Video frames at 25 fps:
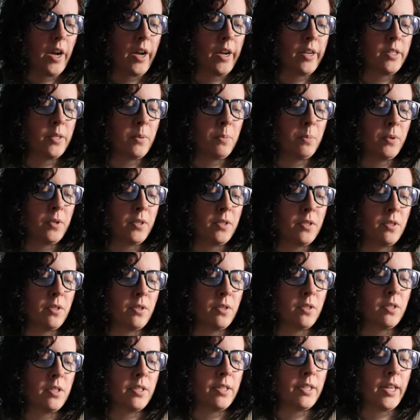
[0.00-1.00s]
As a
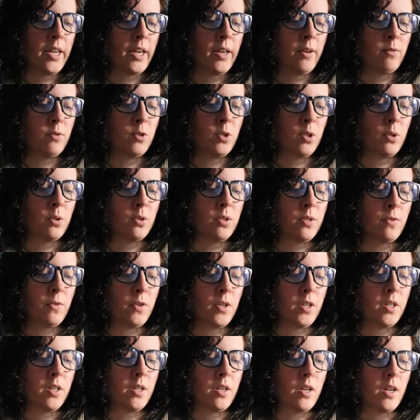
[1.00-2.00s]
prisoner and slave,
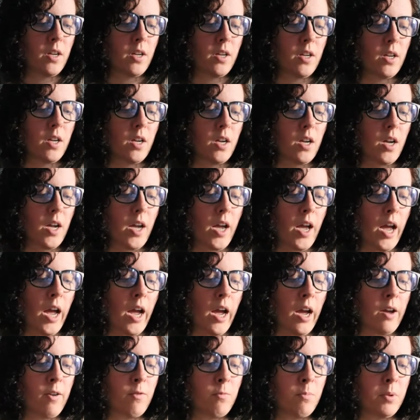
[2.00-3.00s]
Joseph could
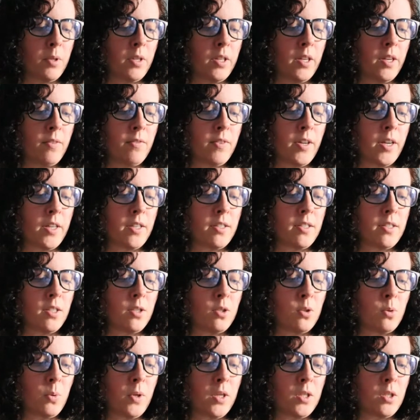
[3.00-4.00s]
have believed that his
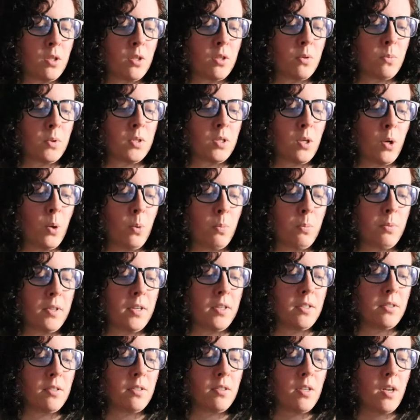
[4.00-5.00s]
situation was
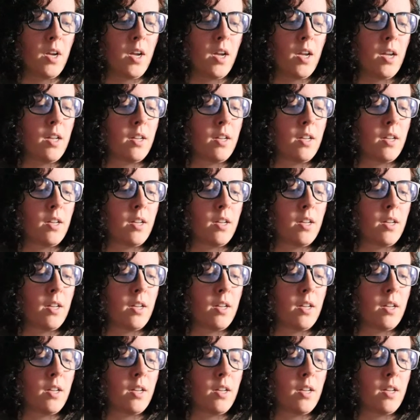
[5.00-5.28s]
hopeless.